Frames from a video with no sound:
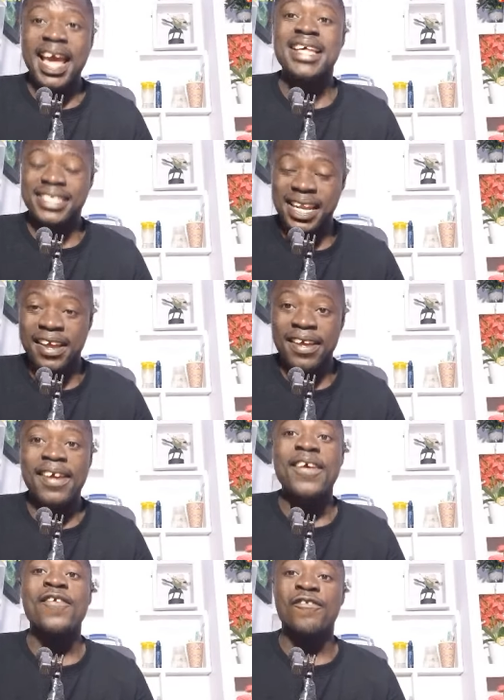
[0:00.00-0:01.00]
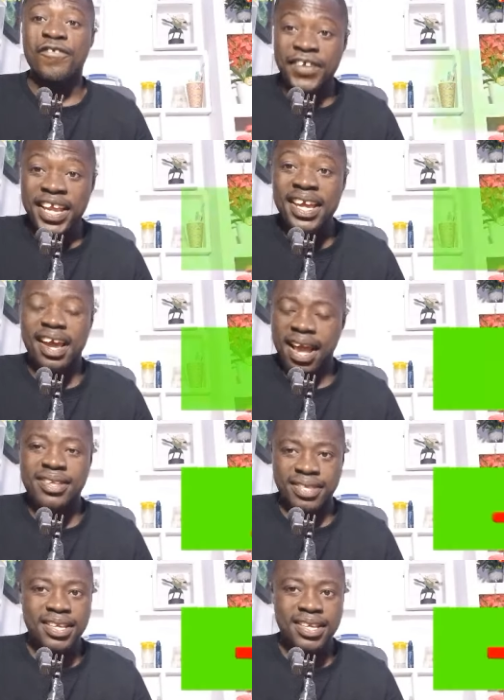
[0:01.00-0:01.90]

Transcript: Esne free S